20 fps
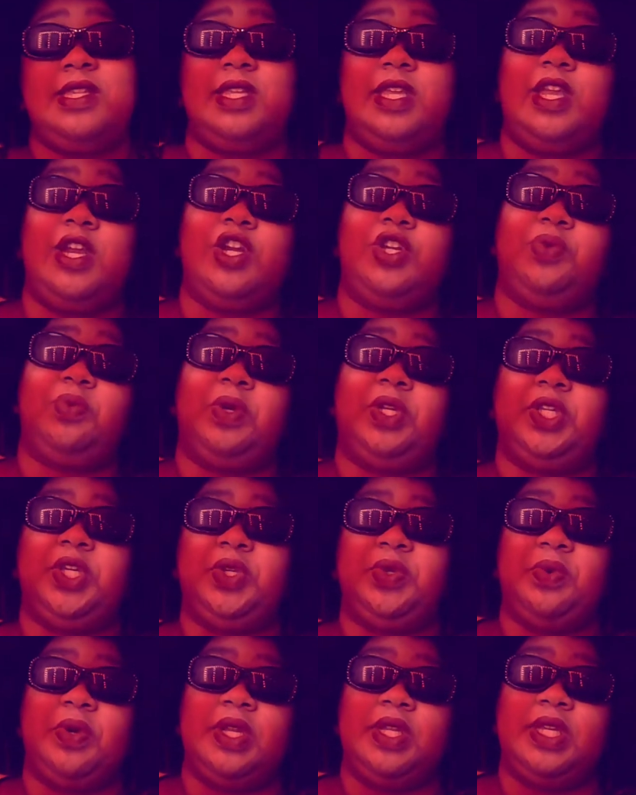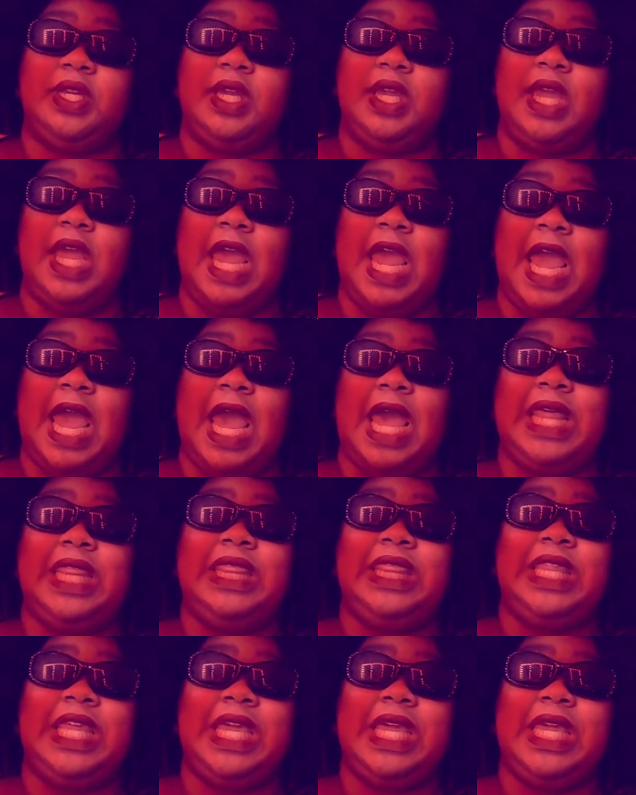the year 2020,
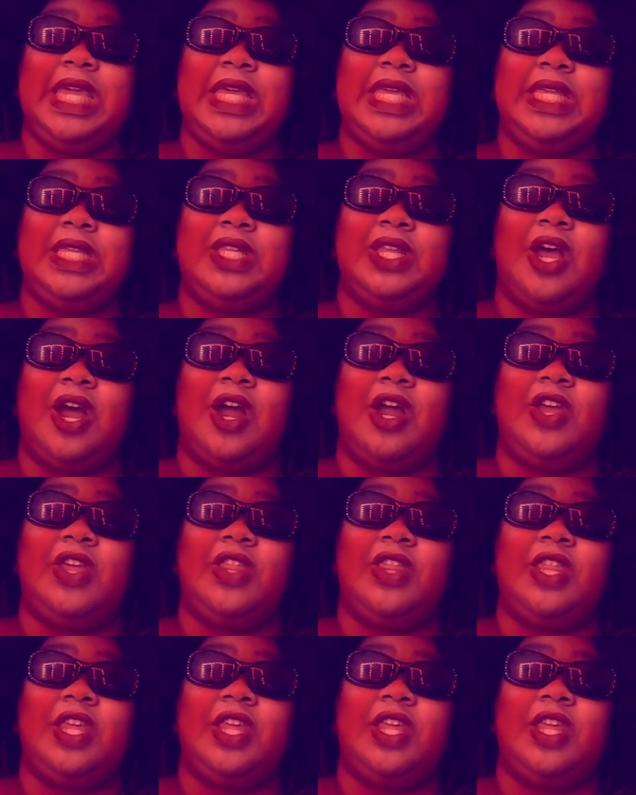and these are